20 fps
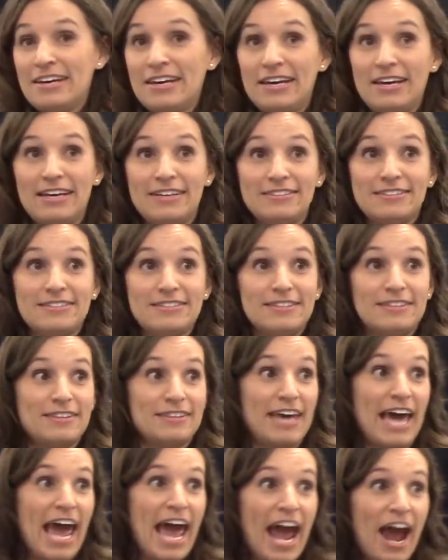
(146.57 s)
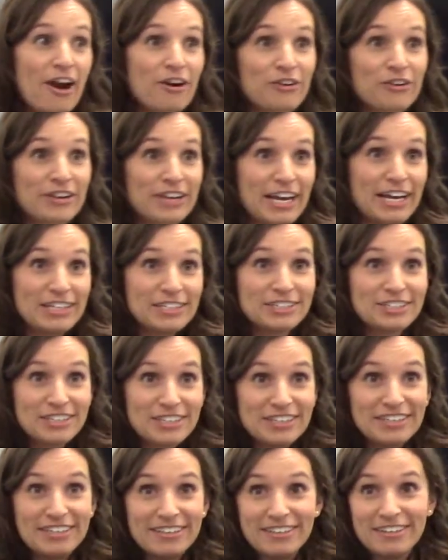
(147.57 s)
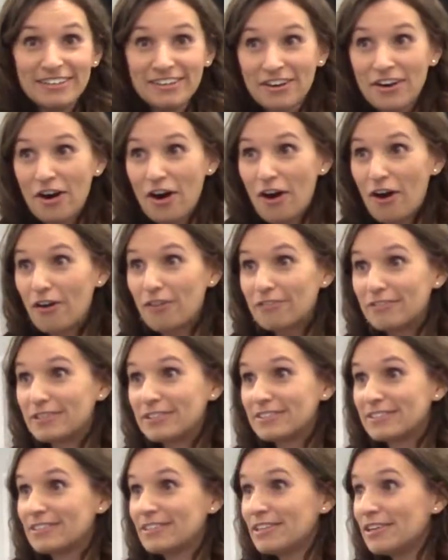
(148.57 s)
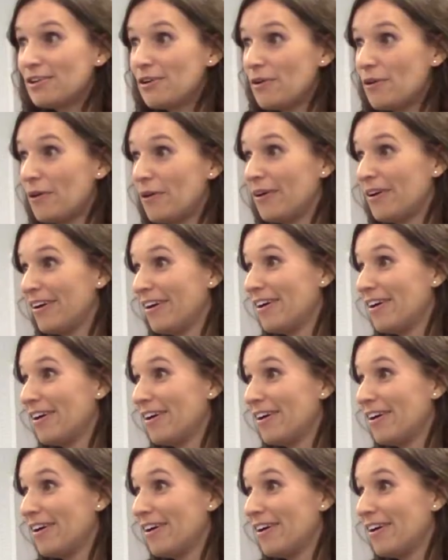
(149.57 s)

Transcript: It's the aggregation of these little